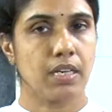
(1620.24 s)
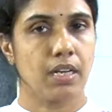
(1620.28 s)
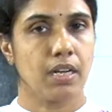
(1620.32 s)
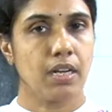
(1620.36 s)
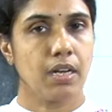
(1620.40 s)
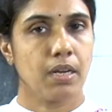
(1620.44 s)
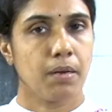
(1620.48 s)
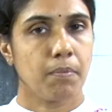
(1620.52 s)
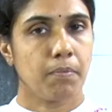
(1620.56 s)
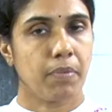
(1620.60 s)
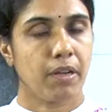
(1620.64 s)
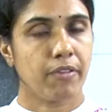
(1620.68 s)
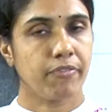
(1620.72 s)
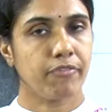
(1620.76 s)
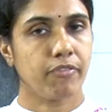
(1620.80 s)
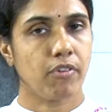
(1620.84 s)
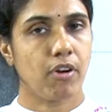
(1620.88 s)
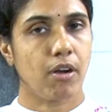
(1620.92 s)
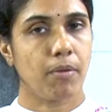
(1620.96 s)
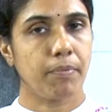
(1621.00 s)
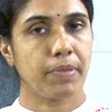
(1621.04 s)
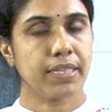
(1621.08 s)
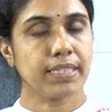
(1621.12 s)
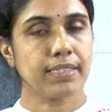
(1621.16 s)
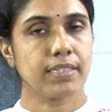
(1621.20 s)
By
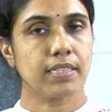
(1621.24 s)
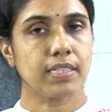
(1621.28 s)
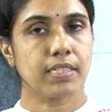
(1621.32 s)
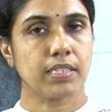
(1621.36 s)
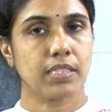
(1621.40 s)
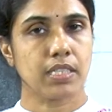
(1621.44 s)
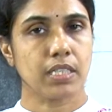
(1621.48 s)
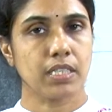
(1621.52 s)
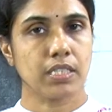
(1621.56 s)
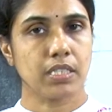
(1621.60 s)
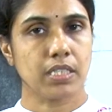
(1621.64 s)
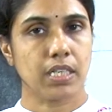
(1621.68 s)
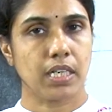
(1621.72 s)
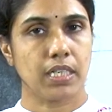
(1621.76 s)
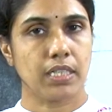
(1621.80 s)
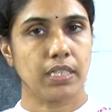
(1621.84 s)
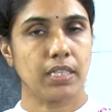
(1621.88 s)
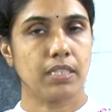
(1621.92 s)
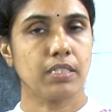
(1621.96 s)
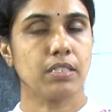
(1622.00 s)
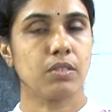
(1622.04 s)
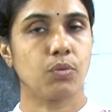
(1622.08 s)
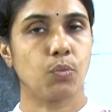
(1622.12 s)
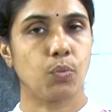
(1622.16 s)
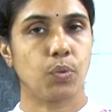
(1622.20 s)
forming such a
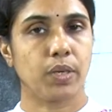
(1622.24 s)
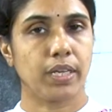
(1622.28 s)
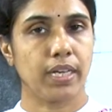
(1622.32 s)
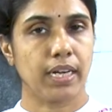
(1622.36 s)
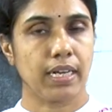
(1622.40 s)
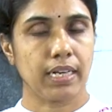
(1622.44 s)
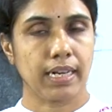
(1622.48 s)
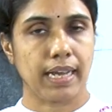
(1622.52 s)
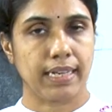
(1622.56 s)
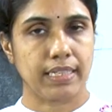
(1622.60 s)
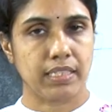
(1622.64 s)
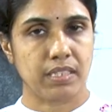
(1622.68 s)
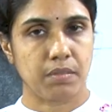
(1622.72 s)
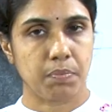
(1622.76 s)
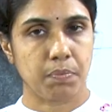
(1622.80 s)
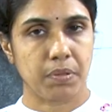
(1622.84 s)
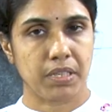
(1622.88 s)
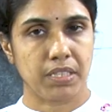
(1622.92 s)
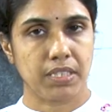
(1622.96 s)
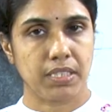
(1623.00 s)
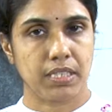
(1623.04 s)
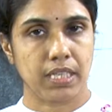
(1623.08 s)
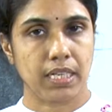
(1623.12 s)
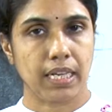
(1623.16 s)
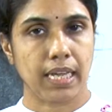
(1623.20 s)
sentence, we are
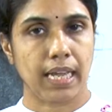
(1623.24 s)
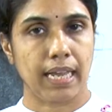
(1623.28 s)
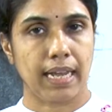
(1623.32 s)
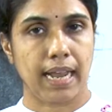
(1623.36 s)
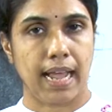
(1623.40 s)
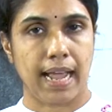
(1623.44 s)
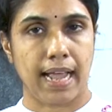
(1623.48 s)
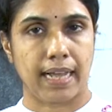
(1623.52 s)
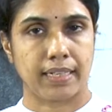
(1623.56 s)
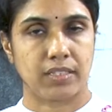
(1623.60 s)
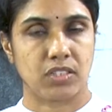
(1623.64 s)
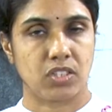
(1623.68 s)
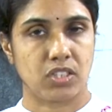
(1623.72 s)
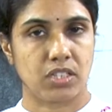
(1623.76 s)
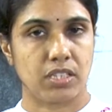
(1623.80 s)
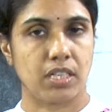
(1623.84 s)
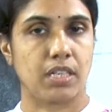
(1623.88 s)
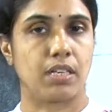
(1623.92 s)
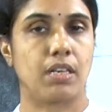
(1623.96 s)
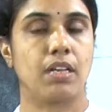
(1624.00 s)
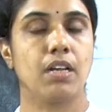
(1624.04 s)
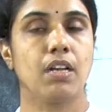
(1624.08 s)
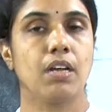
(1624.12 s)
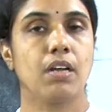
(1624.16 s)
expressing an action.